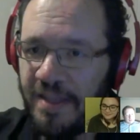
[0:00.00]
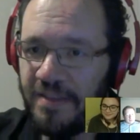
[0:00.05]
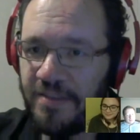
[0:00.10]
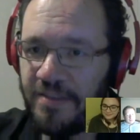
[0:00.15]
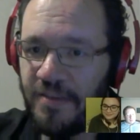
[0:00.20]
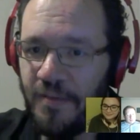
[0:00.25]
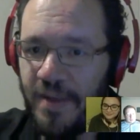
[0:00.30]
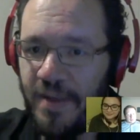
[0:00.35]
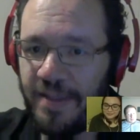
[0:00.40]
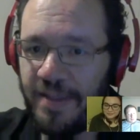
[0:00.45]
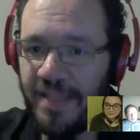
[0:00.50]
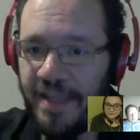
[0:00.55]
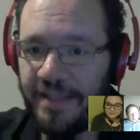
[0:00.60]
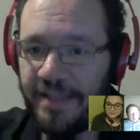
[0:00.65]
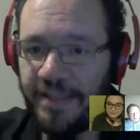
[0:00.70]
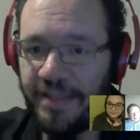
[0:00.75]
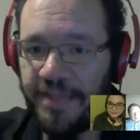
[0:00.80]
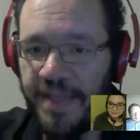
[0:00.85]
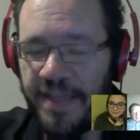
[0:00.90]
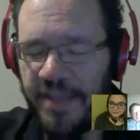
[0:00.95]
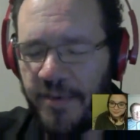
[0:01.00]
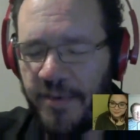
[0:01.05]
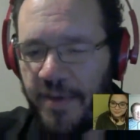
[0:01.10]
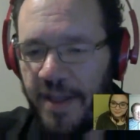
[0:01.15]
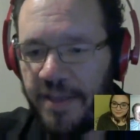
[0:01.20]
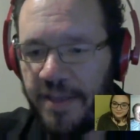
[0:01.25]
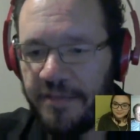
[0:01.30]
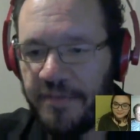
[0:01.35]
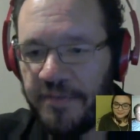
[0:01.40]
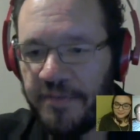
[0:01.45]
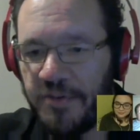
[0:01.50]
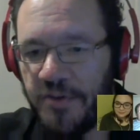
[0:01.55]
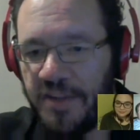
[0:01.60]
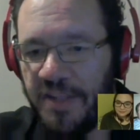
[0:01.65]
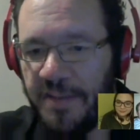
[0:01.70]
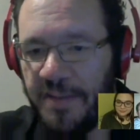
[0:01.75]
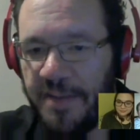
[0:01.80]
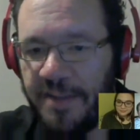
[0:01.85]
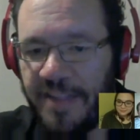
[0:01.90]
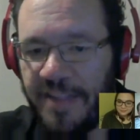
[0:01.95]
so I'd like to thank you guys for
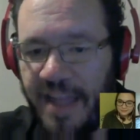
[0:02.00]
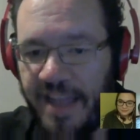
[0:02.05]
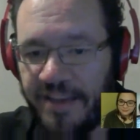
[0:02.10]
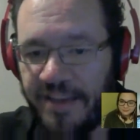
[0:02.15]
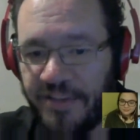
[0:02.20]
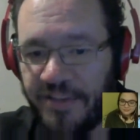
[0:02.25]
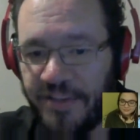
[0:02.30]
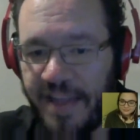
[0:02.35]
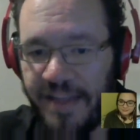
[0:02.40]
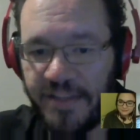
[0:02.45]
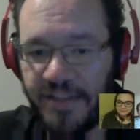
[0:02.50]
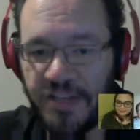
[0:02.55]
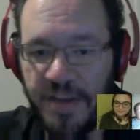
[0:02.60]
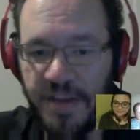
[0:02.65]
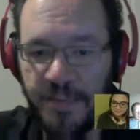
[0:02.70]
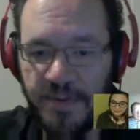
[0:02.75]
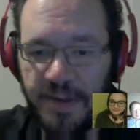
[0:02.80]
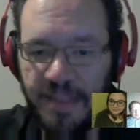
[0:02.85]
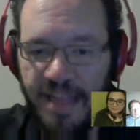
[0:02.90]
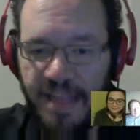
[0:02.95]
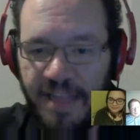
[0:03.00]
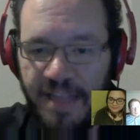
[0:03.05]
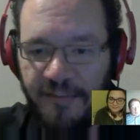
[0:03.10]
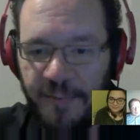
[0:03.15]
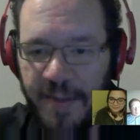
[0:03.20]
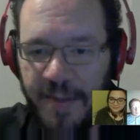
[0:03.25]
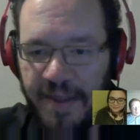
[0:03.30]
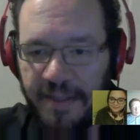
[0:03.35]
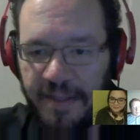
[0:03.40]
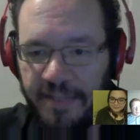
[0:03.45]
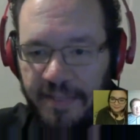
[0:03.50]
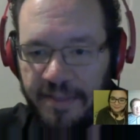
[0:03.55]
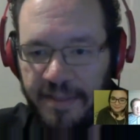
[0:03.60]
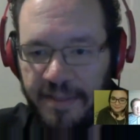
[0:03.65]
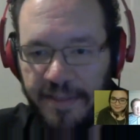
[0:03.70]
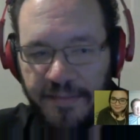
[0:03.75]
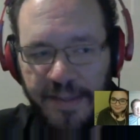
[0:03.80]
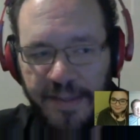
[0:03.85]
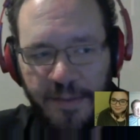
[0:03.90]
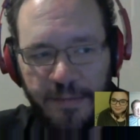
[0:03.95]
joining me on hashtag Jeopardy live panel this
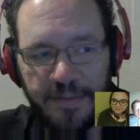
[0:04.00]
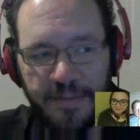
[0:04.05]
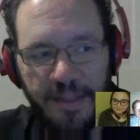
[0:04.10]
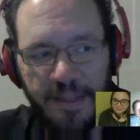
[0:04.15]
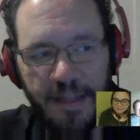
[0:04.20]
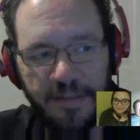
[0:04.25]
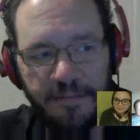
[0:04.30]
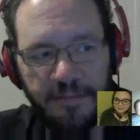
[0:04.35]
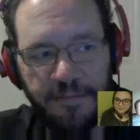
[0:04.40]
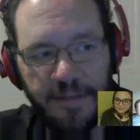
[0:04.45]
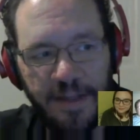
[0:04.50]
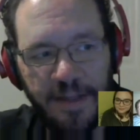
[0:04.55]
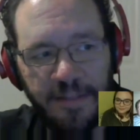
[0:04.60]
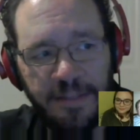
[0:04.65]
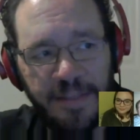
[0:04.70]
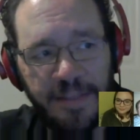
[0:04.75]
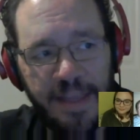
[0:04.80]
evening. It was a lot of fun.